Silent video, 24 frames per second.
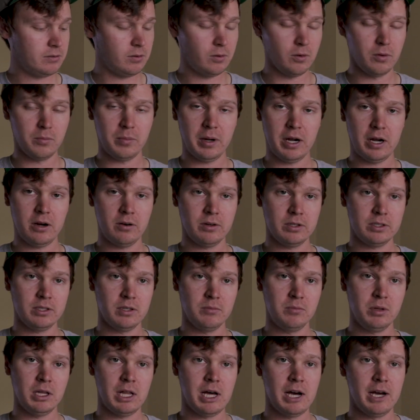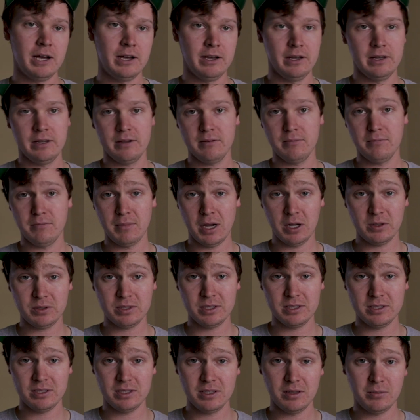or power supply
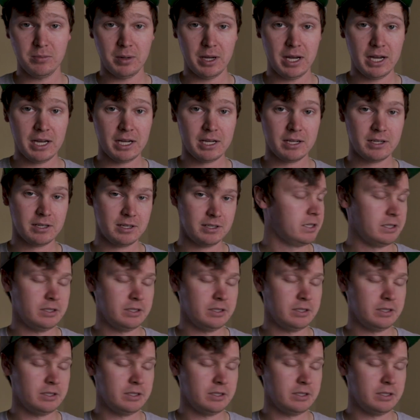mounted to the back.